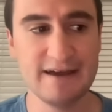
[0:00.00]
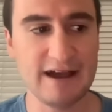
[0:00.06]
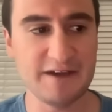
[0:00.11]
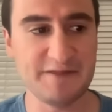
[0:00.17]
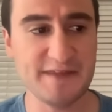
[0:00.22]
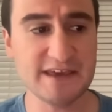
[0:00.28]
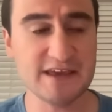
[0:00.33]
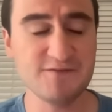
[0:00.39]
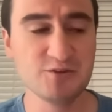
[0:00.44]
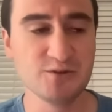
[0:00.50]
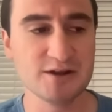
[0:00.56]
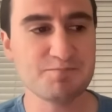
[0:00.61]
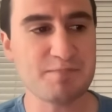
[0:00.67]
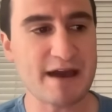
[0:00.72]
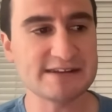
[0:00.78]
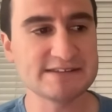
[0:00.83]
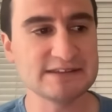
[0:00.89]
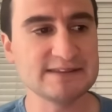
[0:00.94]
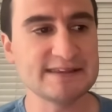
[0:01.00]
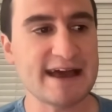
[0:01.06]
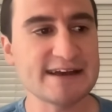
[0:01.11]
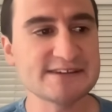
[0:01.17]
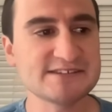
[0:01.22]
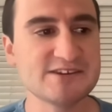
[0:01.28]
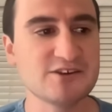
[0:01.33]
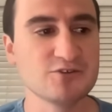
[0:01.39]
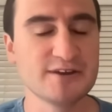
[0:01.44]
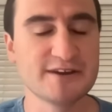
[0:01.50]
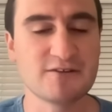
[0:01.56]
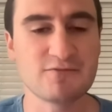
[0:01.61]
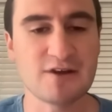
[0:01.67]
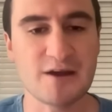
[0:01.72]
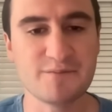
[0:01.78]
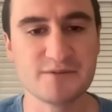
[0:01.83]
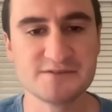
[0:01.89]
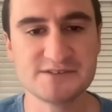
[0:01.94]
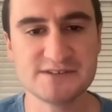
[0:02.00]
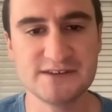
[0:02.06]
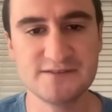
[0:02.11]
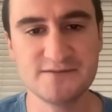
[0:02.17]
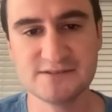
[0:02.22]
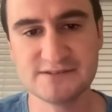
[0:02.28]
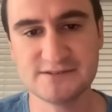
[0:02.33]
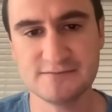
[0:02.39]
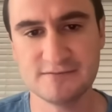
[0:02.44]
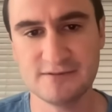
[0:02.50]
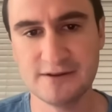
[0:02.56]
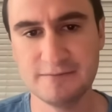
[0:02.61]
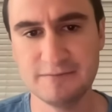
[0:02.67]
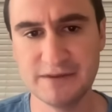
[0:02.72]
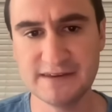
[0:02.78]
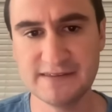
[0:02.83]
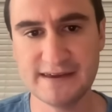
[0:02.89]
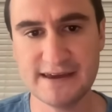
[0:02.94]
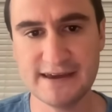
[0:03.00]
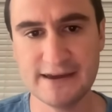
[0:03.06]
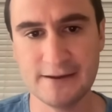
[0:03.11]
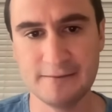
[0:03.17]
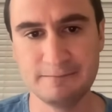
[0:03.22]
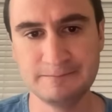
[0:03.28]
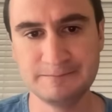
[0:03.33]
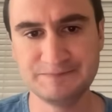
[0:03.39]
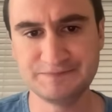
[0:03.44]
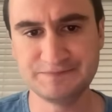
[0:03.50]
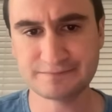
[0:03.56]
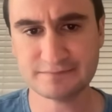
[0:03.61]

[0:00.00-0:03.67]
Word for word: I think if you look back to last year, look at Robert Stephenson, right? They, they um